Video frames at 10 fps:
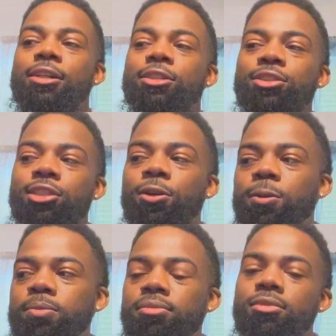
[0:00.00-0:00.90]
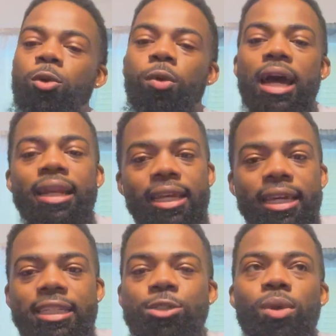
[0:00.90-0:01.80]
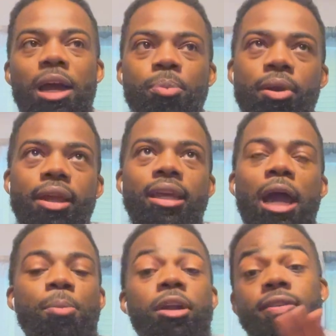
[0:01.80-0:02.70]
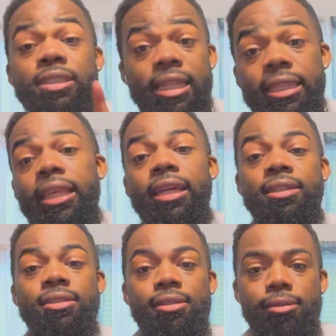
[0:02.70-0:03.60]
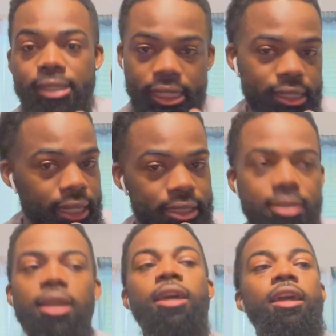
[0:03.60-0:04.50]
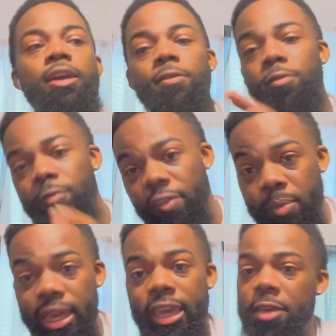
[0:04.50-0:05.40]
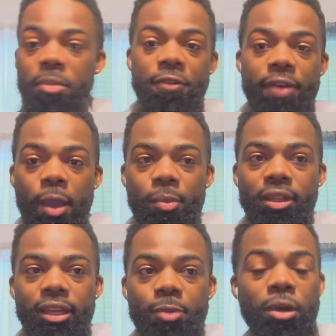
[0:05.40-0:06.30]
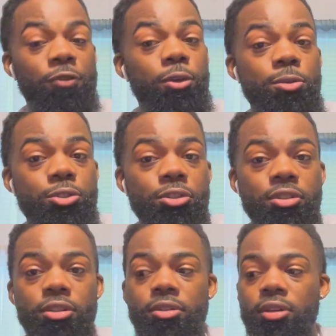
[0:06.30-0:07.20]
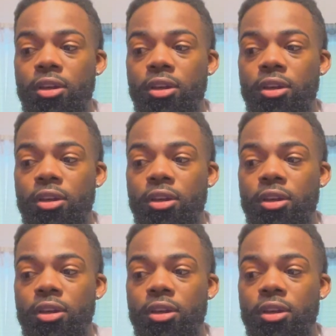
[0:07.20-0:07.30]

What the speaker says: So what I did is when I pray for 10 things. 10 things. For me, my family, my future,